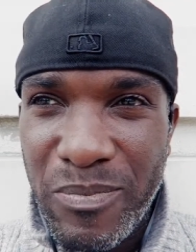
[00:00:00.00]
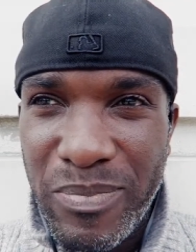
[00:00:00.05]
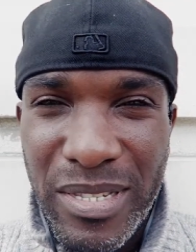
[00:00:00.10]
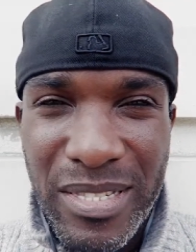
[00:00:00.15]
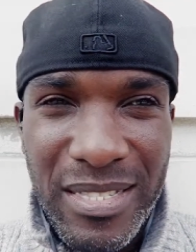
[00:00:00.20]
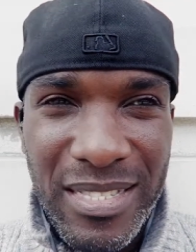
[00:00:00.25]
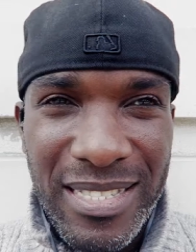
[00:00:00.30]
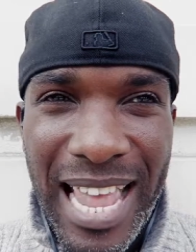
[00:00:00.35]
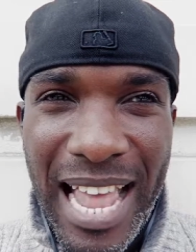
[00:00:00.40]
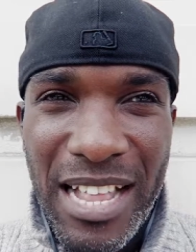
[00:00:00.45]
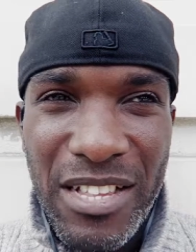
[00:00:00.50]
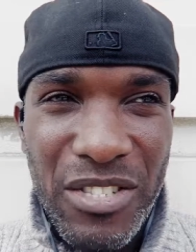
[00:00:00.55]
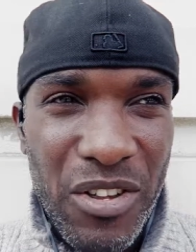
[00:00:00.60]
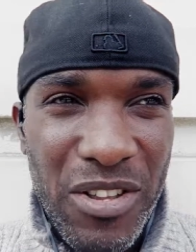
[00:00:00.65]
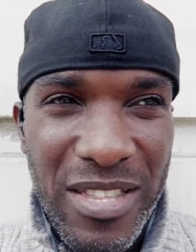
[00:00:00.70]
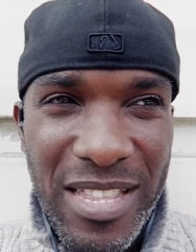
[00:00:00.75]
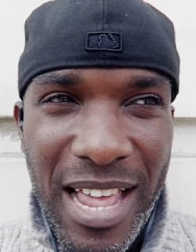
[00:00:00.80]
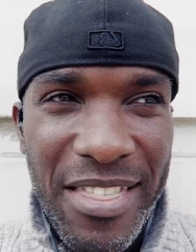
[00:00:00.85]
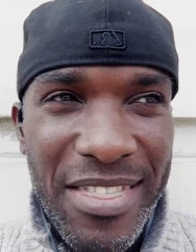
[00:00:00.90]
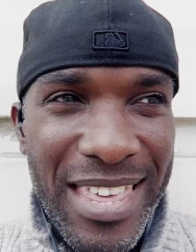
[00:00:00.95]
stands
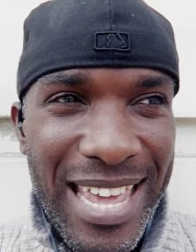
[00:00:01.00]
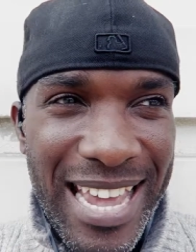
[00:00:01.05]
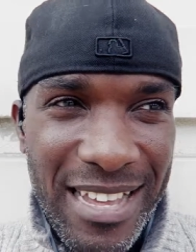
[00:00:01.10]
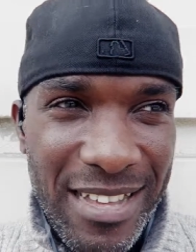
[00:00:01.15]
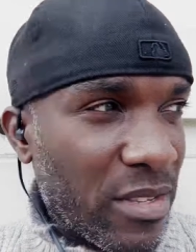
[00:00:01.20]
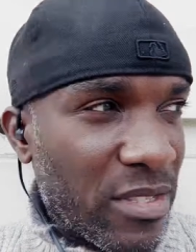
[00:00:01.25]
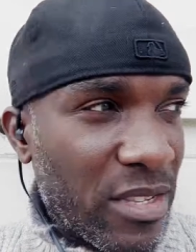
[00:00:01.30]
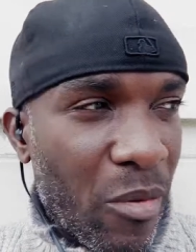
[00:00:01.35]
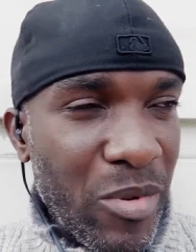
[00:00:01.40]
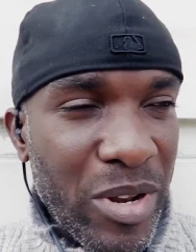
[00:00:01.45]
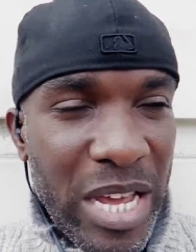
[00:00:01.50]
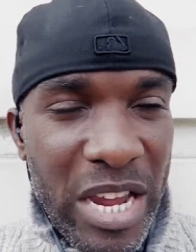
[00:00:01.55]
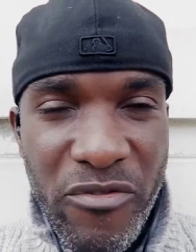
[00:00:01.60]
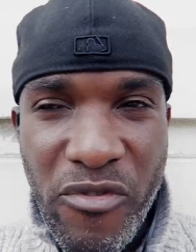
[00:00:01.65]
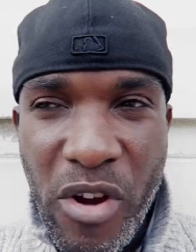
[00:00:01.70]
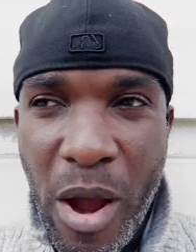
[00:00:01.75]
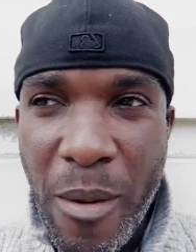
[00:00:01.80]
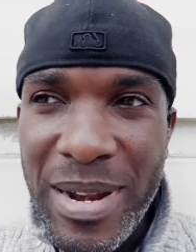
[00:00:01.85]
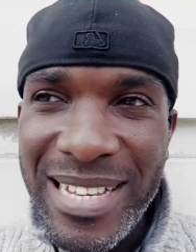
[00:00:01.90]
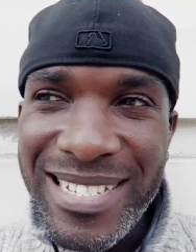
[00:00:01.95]
on nothing someone I
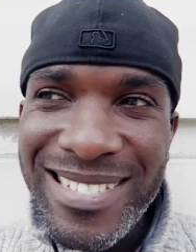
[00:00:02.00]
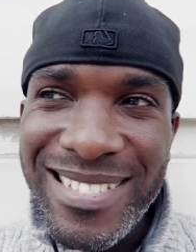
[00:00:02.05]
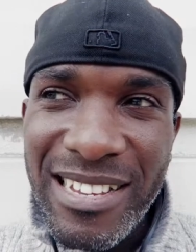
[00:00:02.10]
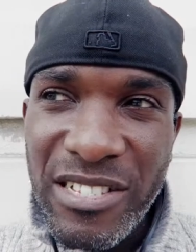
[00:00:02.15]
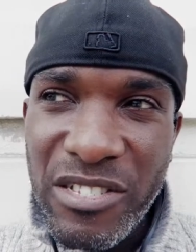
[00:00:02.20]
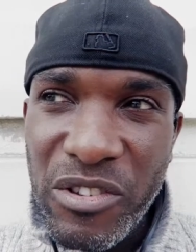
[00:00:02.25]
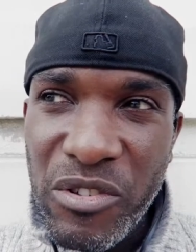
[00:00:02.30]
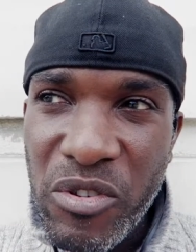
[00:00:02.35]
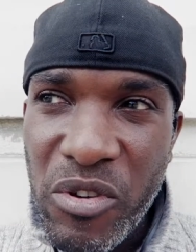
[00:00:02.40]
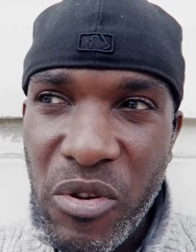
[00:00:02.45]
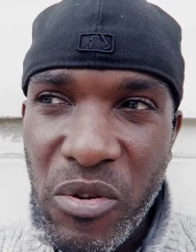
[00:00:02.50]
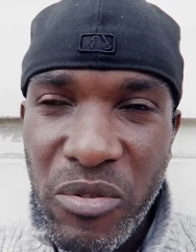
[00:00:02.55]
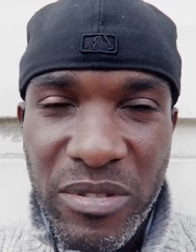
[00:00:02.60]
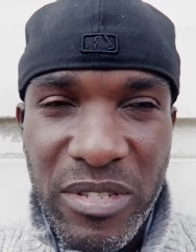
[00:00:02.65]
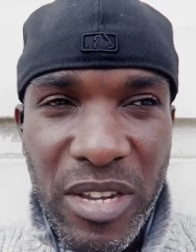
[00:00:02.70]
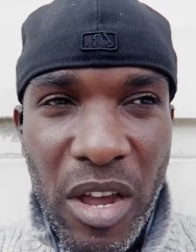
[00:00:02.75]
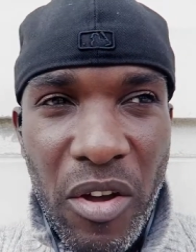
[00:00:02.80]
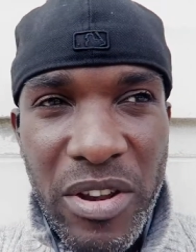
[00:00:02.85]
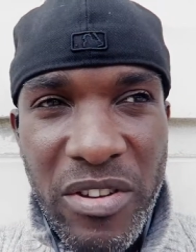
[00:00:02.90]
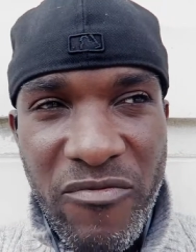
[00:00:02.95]
grew up listening to called
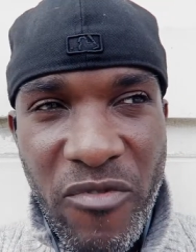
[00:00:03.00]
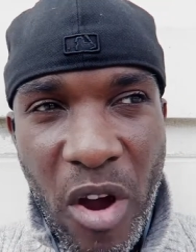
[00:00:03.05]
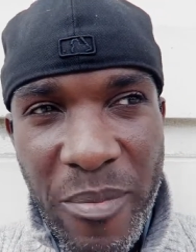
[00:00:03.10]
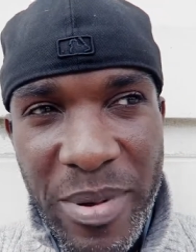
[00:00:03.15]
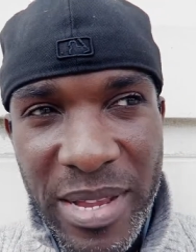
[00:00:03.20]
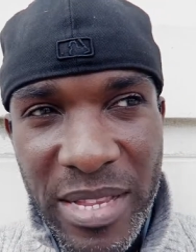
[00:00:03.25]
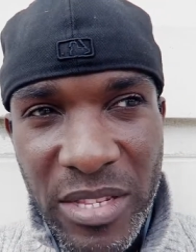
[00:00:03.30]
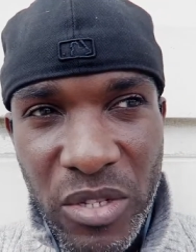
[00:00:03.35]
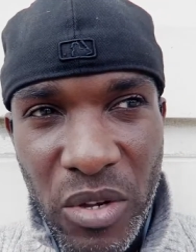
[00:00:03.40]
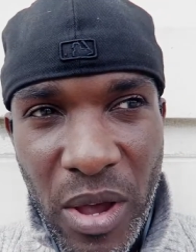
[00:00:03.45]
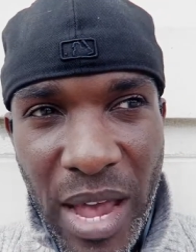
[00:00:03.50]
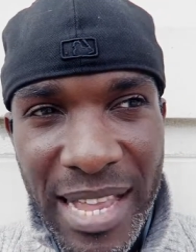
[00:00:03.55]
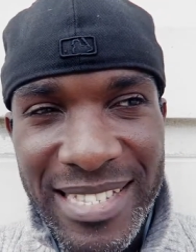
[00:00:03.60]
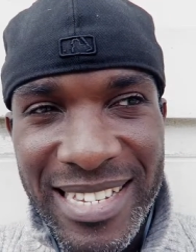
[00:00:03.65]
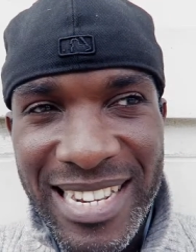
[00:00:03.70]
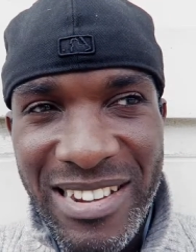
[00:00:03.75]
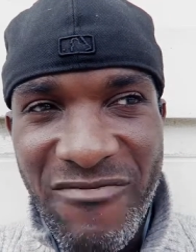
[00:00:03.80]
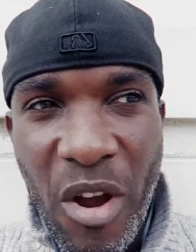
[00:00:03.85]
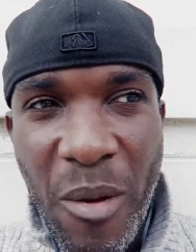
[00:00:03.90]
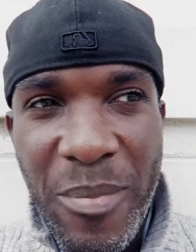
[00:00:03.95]
Tony Robbins or
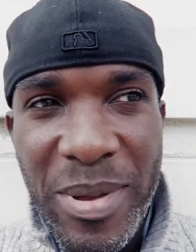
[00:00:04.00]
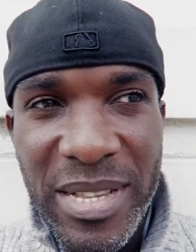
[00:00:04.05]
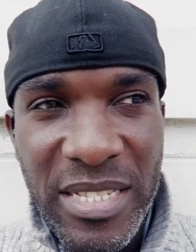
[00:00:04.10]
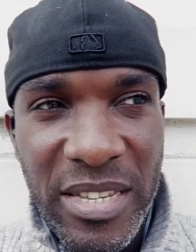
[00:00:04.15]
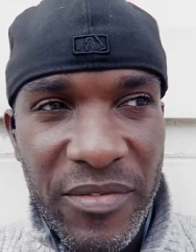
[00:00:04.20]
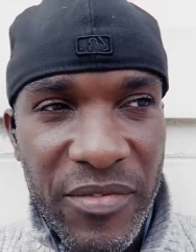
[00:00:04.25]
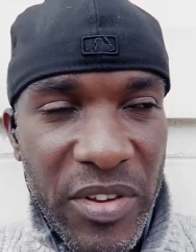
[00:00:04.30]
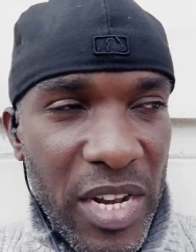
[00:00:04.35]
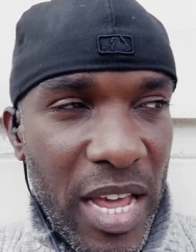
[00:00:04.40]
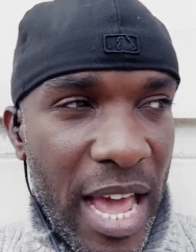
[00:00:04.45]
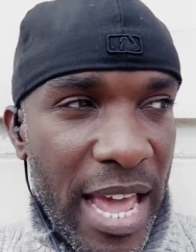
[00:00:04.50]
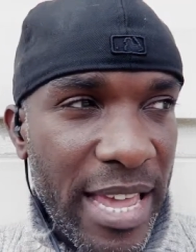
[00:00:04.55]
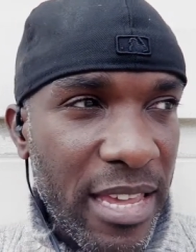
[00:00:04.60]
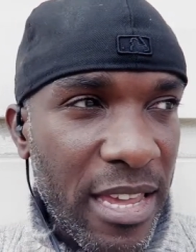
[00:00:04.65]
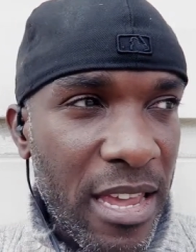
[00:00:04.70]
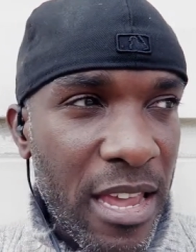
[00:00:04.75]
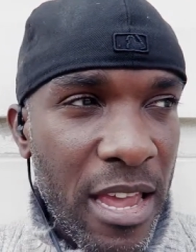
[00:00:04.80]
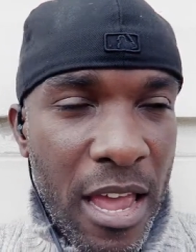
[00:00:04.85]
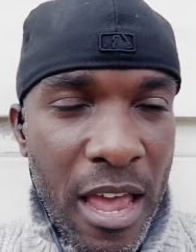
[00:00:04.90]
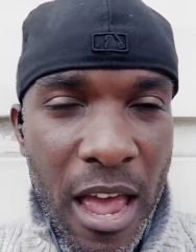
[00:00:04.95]
Anthony Robbins if you like
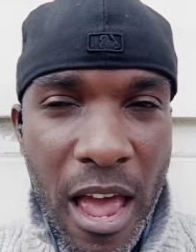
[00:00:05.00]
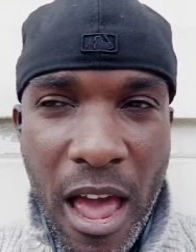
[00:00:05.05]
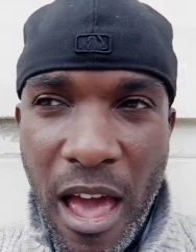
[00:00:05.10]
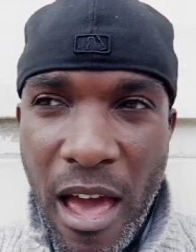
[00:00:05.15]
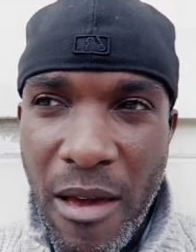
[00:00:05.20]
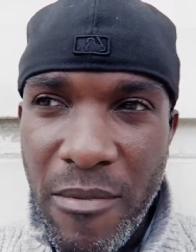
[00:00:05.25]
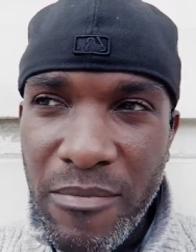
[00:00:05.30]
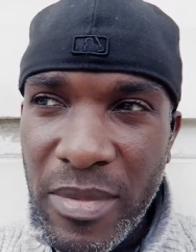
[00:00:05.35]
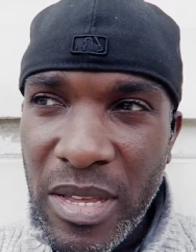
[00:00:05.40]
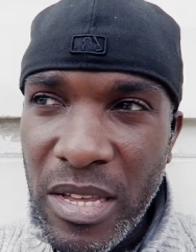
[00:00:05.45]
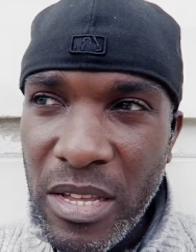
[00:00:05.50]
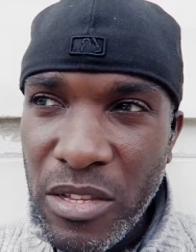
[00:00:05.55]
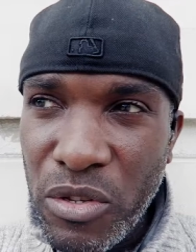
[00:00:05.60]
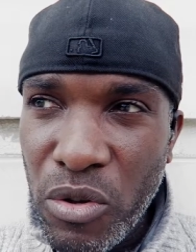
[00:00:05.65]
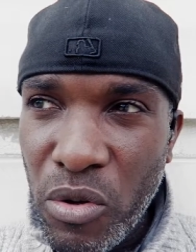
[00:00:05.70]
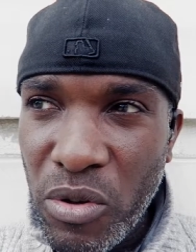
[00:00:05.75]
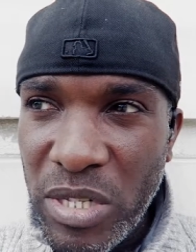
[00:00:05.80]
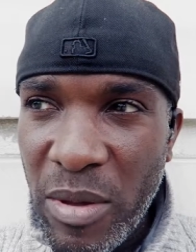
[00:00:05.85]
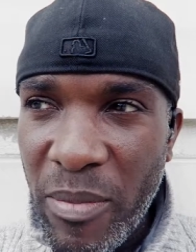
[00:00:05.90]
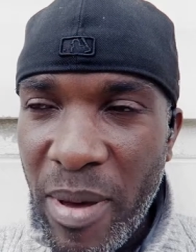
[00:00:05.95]
um,
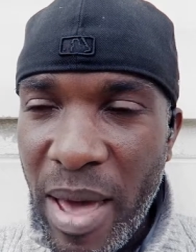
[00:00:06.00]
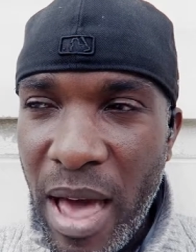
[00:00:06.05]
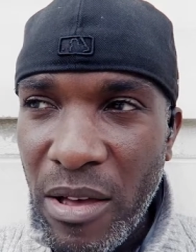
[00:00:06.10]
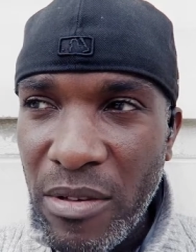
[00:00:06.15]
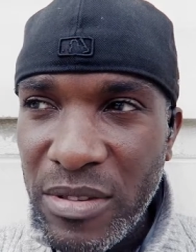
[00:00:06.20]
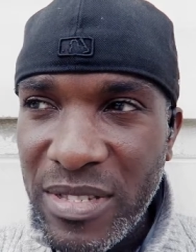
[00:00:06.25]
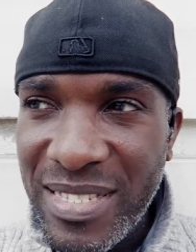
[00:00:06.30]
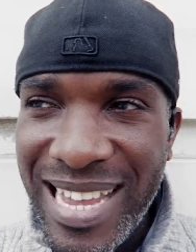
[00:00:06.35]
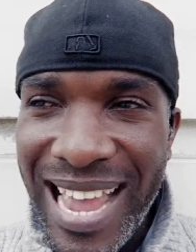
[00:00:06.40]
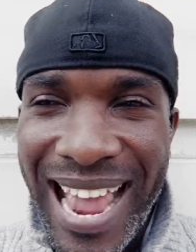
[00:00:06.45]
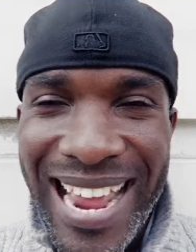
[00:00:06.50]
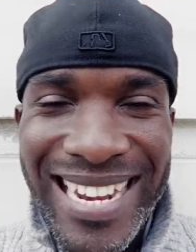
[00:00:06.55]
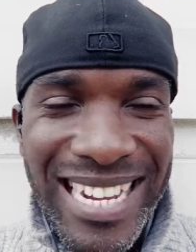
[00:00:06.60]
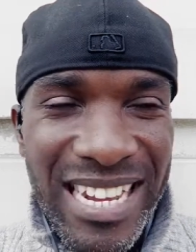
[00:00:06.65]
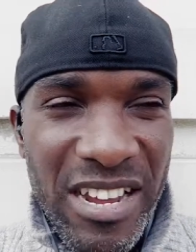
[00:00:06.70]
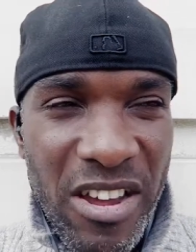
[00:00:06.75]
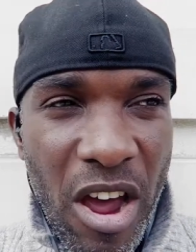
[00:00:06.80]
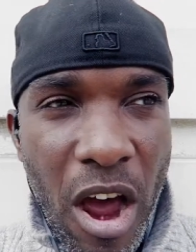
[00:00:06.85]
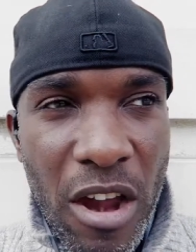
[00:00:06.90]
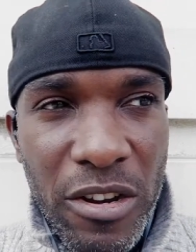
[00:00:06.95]
talks about
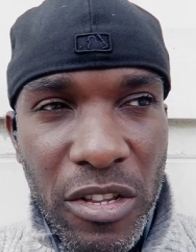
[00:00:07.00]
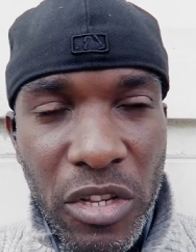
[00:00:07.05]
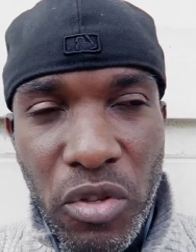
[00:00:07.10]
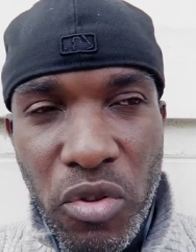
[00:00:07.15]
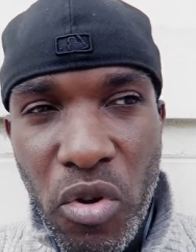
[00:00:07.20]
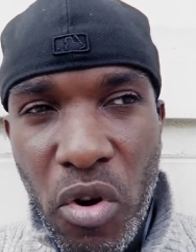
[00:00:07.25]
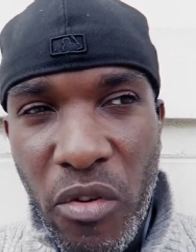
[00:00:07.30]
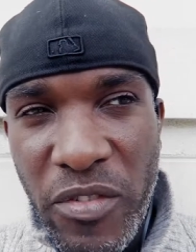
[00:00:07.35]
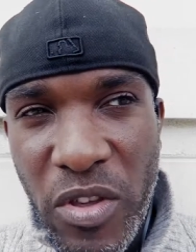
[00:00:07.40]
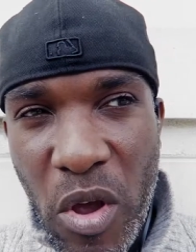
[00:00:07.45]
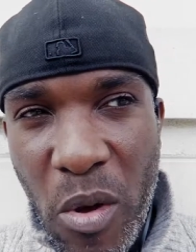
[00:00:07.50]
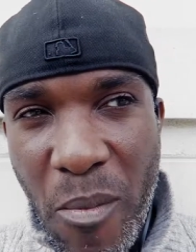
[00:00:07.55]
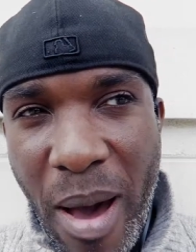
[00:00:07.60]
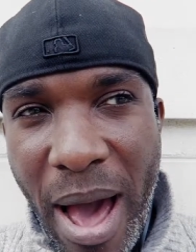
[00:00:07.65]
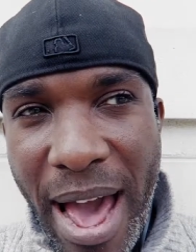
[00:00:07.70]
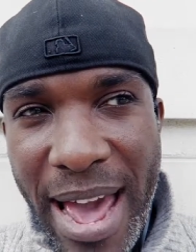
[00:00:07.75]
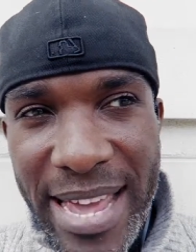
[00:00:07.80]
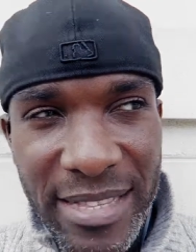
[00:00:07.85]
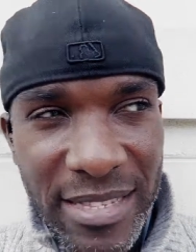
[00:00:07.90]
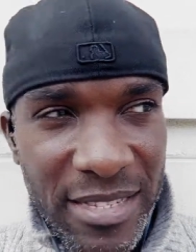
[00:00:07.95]
standing guard at the door of your
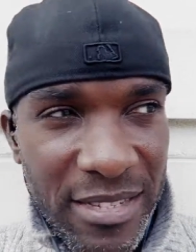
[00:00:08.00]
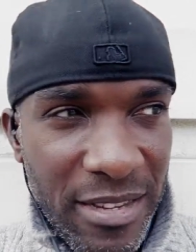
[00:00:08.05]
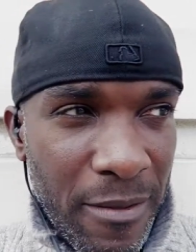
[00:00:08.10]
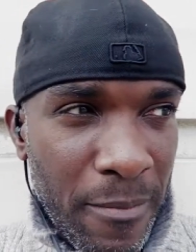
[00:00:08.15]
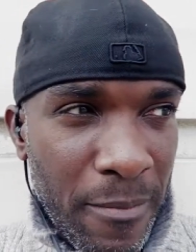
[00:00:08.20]
mind